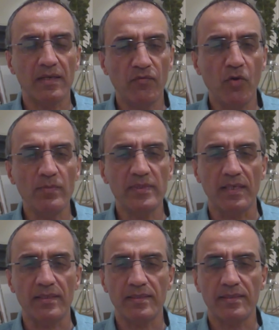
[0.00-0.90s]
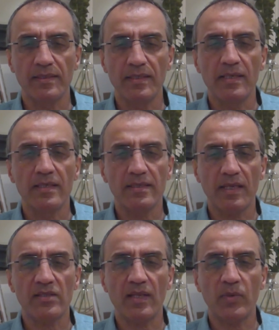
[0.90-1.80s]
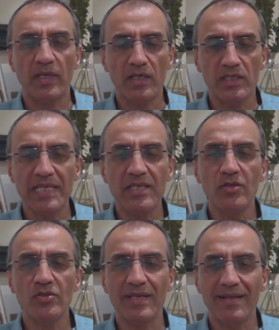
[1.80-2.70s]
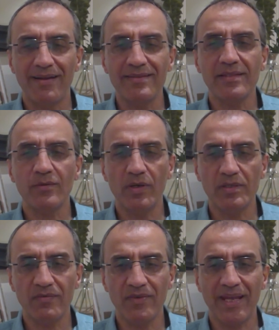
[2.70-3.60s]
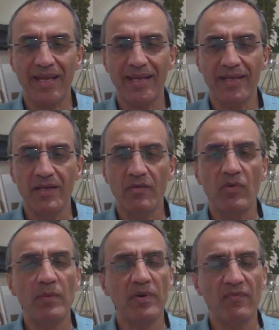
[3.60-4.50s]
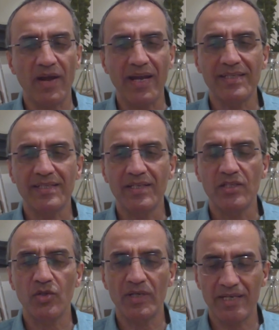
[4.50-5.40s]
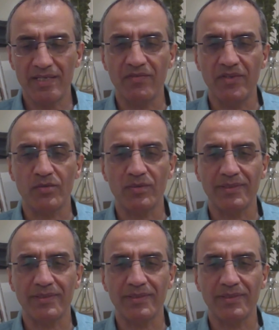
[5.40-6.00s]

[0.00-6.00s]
informs us such that we continue to enhance the quality of care we provide to an individual.